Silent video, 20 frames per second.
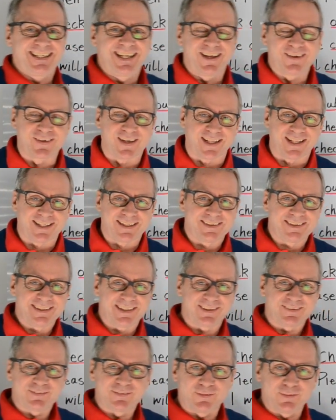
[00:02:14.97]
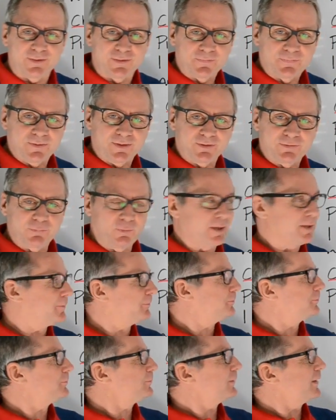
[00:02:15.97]
Okay then, let's do the first one.
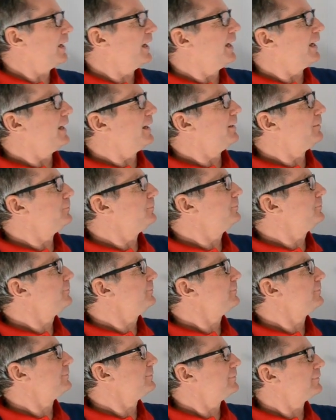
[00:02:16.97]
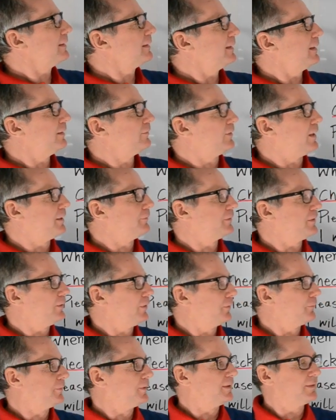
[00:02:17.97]
Arrive at the
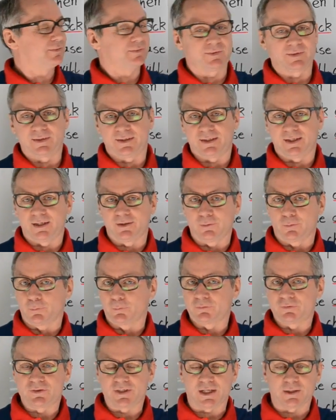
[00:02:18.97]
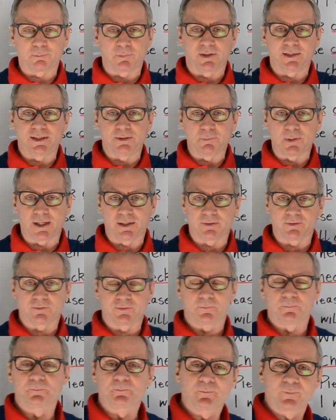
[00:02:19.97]
office, I always check my emails.
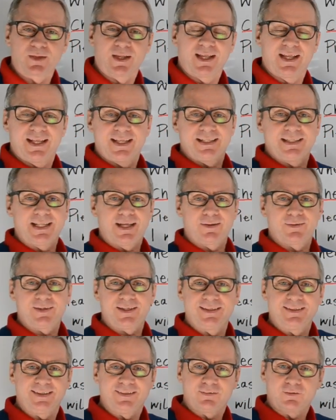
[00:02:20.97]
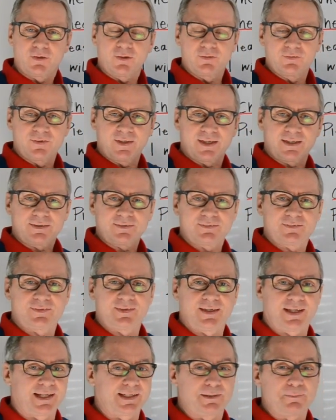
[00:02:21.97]
Now, in this context,
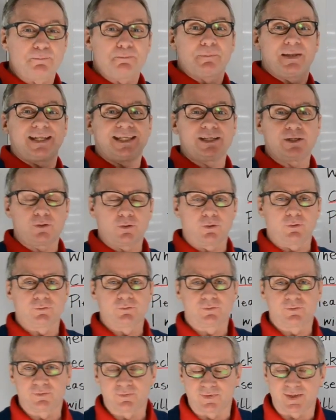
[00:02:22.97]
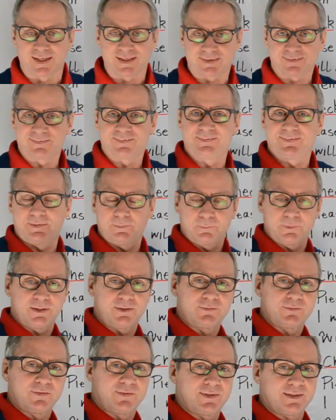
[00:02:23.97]
and in many contexts similar
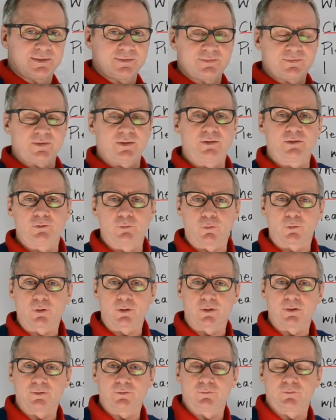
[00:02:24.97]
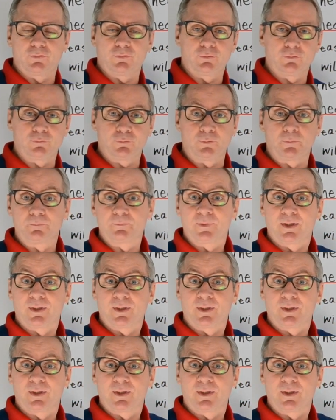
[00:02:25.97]
to this, you're going to